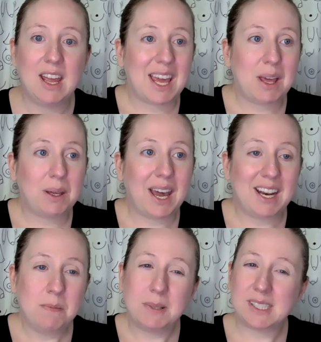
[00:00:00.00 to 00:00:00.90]
It
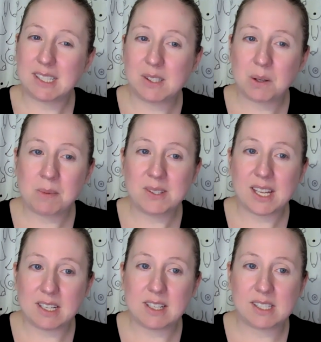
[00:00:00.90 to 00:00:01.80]
kind of puts consumers
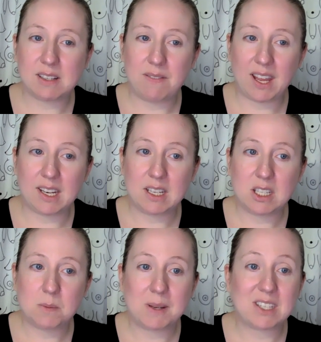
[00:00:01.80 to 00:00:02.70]
at a
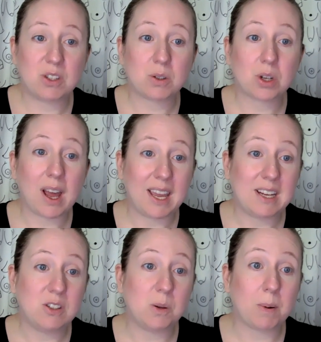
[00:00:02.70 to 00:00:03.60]
disadvantage because you're
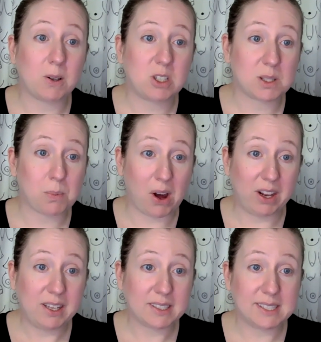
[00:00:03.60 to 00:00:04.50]
trying to purchase
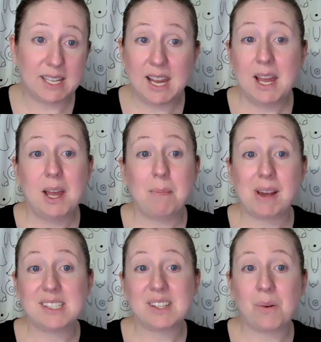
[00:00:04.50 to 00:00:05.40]
products
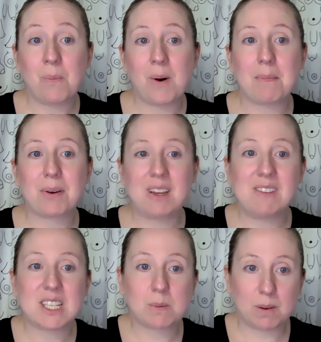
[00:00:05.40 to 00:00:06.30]
based on what
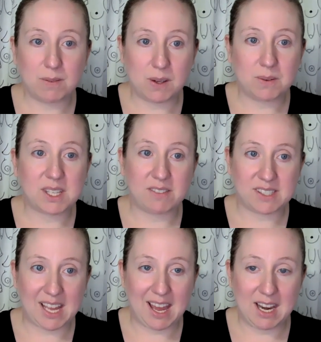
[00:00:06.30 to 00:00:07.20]
previous reviews have
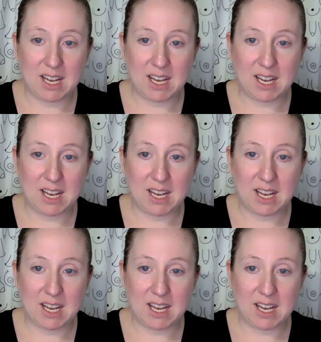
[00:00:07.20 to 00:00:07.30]
said.